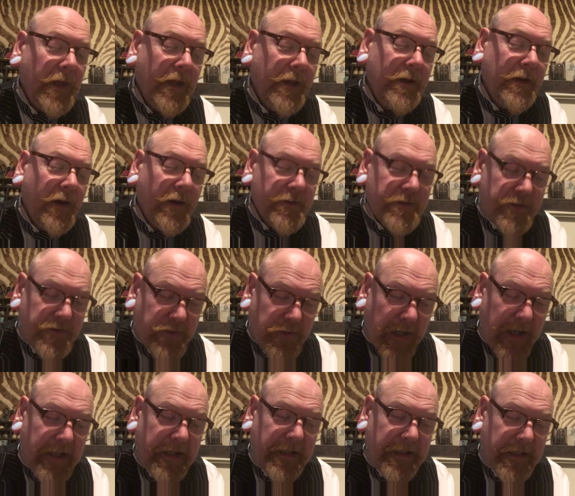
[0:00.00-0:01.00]

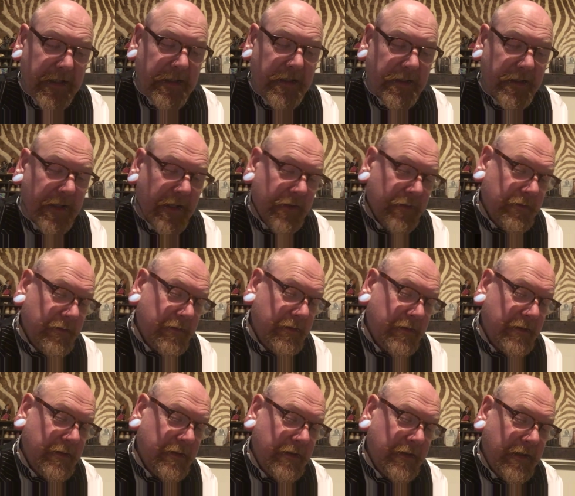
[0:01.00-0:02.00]
Australia, you know.
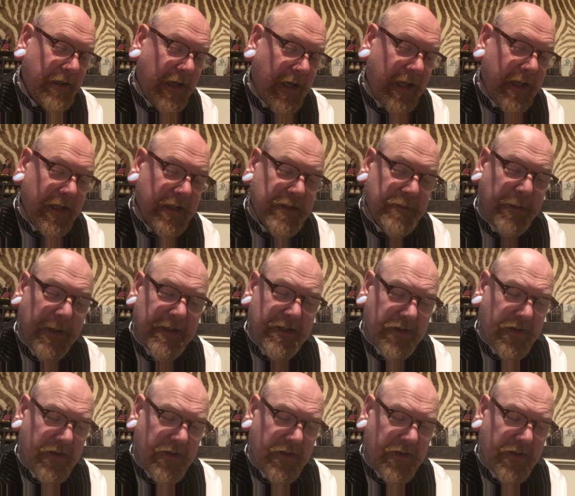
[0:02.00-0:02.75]
I expect